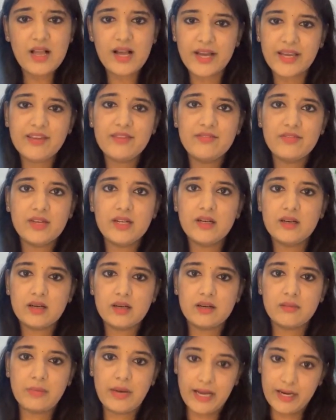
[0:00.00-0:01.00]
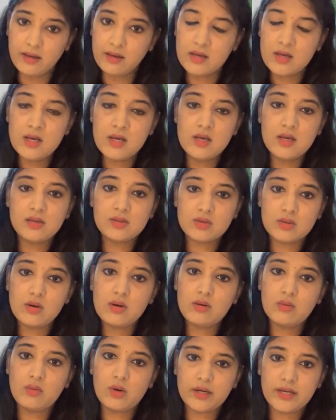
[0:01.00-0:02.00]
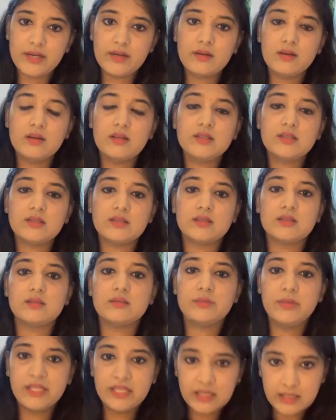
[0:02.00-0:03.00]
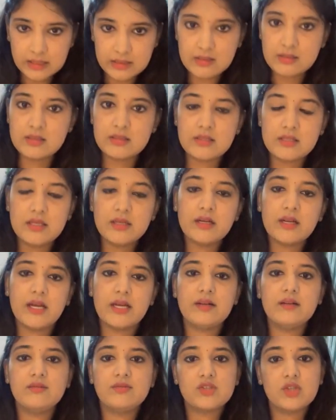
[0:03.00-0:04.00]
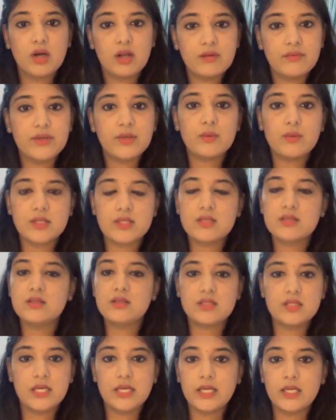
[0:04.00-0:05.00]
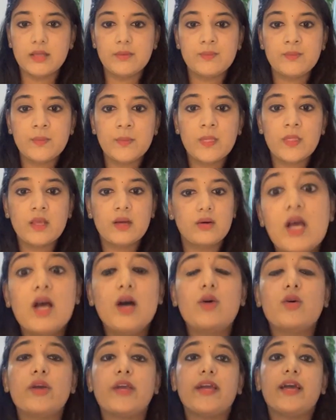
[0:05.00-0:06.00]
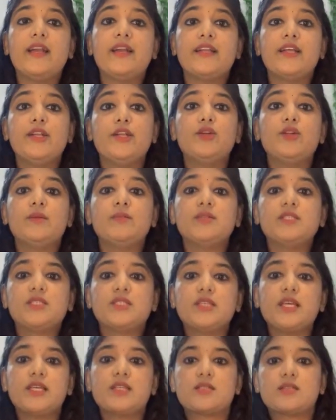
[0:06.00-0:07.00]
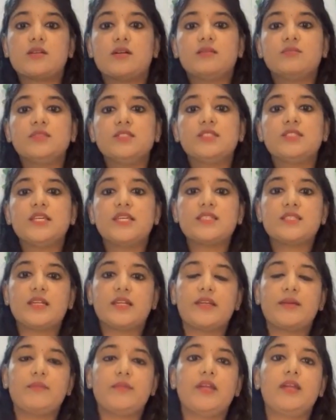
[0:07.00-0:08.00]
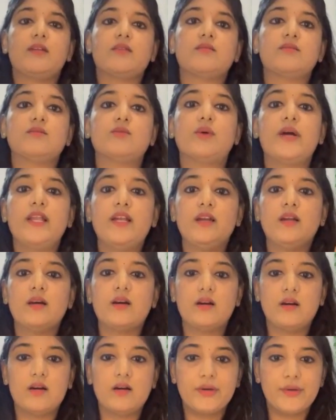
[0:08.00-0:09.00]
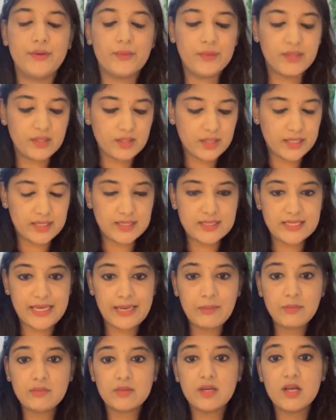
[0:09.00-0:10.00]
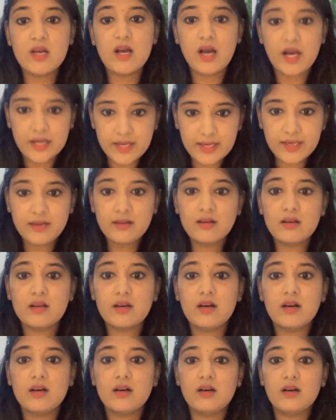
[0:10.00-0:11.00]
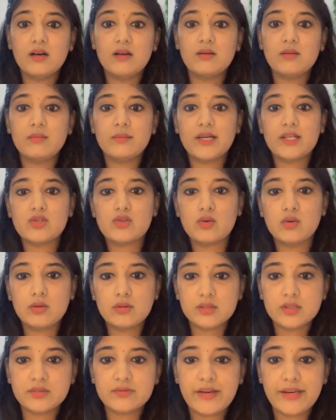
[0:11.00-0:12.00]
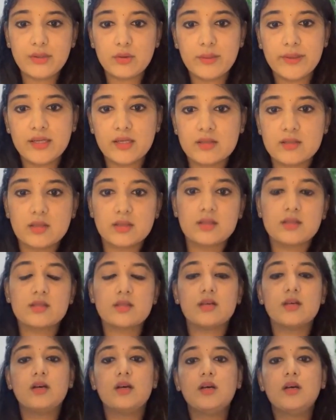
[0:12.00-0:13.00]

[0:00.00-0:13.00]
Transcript: I feel bad. So what I did is being consistent and solving questions daily. Okay, I'll tell you the mistakes that I made while doing the exam. Again, my score is 526.